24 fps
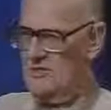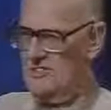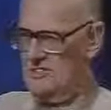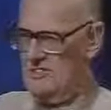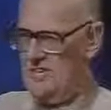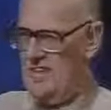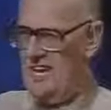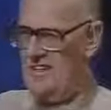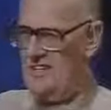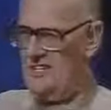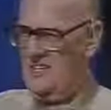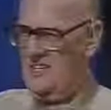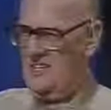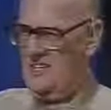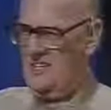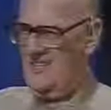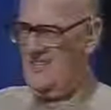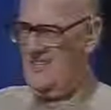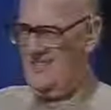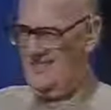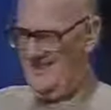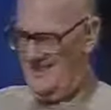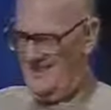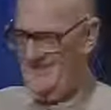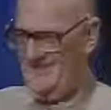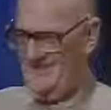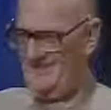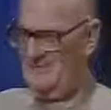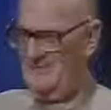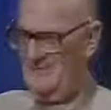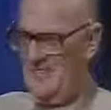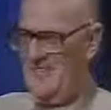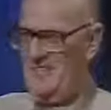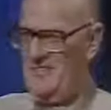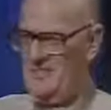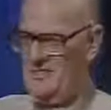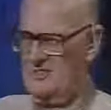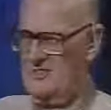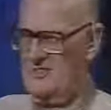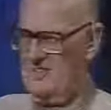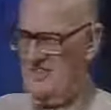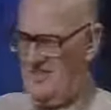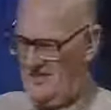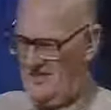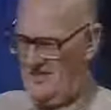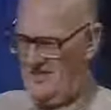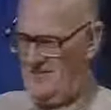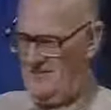decided that that is the
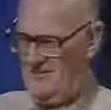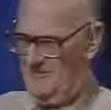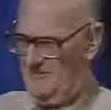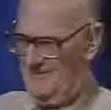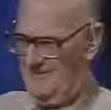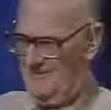case.